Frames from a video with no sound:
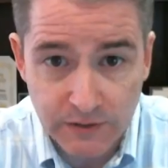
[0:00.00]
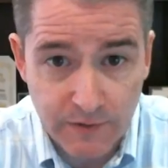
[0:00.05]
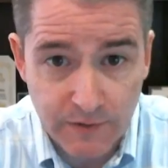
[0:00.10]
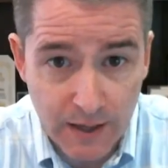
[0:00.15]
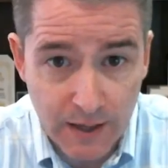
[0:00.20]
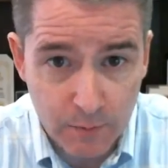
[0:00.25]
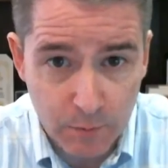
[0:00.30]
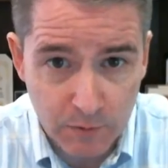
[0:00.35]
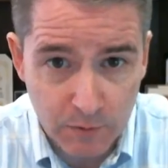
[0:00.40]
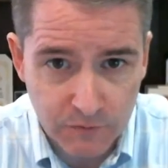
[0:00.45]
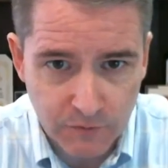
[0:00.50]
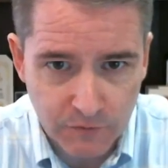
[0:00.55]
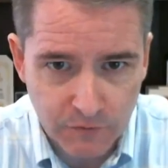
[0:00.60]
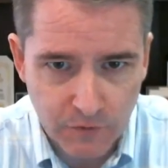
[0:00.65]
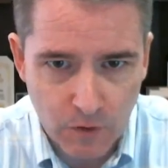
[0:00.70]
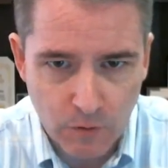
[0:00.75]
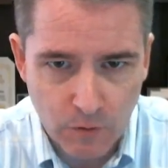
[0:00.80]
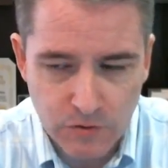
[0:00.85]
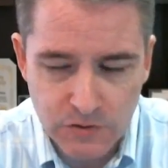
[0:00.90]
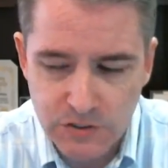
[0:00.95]
valuable for
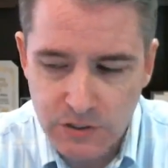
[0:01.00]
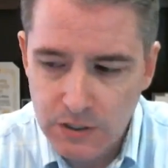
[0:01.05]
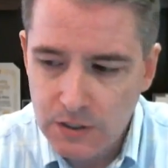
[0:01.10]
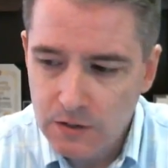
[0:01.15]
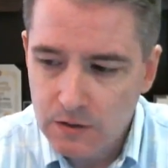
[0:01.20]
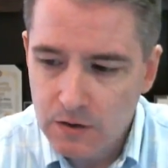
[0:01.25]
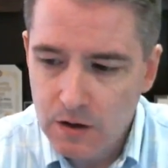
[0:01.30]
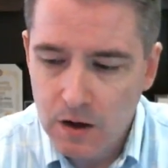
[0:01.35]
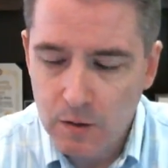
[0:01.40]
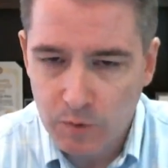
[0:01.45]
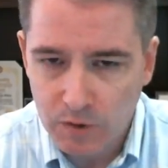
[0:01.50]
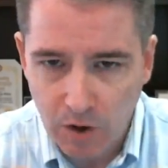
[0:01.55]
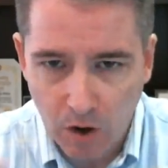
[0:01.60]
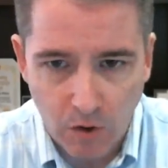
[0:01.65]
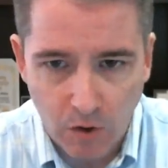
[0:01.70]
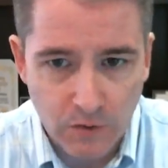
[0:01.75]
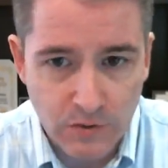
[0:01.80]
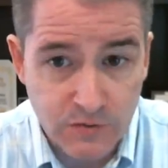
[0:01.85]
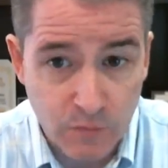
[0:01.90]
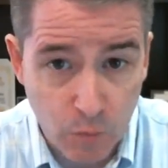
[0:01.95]
folks,
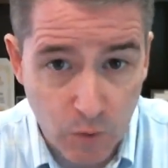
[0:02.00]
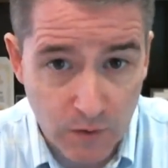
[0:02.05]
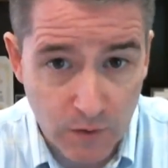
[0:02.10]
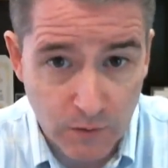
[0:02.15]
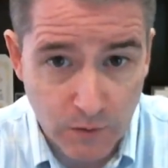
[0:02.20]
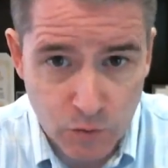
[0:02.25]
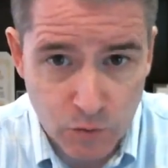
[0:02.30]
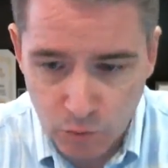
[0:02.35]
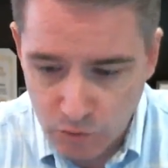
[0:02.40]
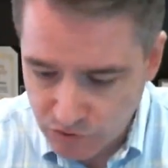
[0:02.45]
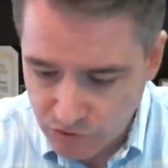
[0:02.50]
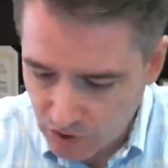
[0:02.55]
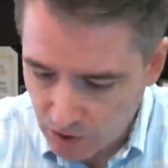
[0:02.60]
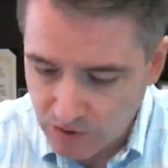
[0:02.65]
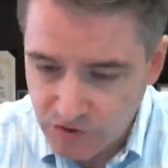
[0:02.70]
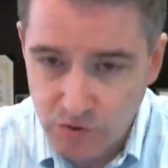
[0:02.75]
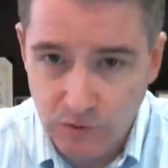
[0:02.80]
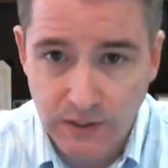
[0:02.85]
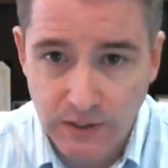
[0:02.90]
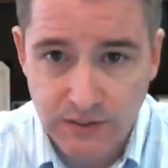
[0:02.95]
regardless of where their schools
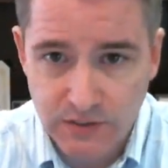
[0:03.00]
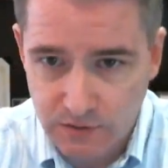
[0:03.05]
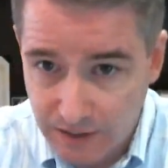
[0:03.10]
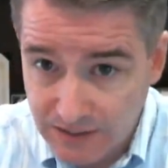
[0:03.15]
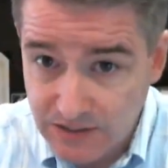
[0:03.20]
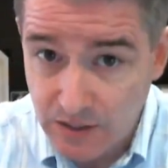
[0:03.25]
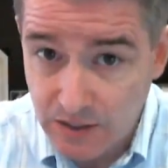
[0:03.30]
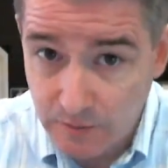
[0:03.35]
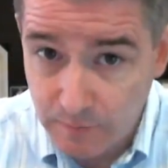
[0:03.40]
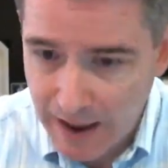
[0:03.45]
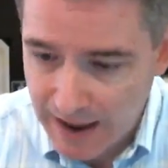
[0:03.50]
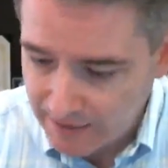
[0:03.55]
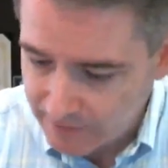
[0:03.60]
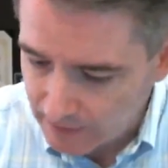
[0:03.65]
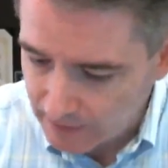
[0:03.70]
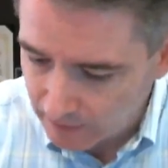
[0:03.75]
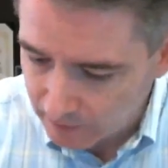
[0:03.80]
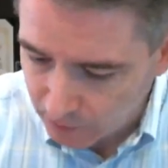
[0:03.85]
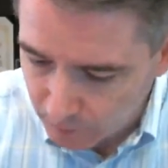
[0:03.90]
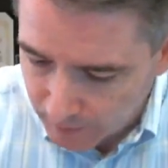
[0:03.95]
are. So let's unpack
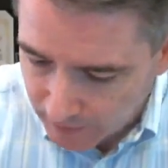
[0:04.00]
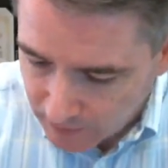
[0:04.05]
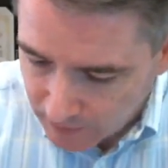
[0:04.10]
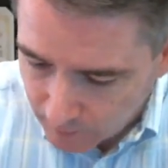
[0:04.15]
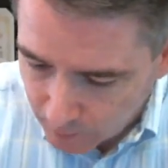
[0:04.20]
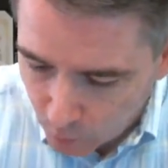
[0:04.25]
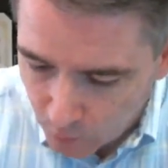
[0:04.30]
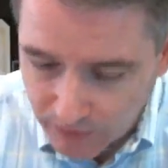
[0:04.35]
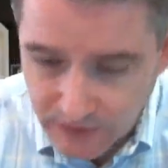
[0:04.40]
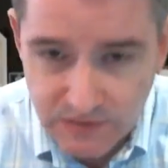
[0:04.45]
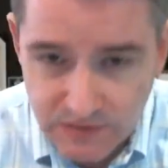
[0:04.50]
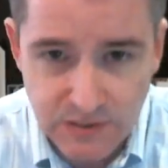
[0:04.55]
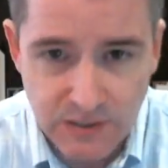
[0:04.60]
that a little bit. Number 1 is